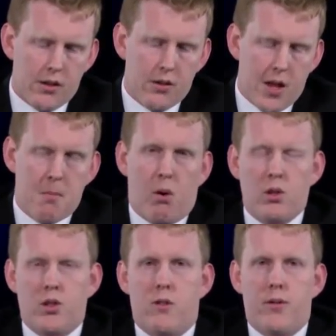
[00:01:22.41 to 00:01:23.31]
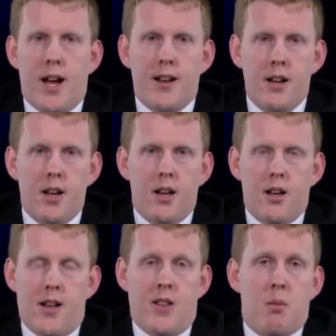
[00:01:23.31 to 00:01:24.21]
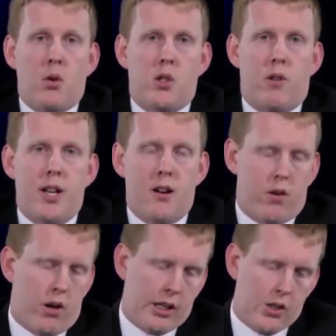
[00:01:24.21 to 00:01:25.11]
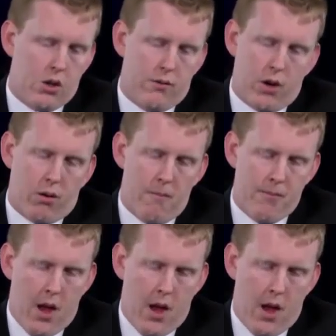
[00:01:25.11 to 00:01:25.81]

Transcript: The importance of that and the importance of identifying is twofold.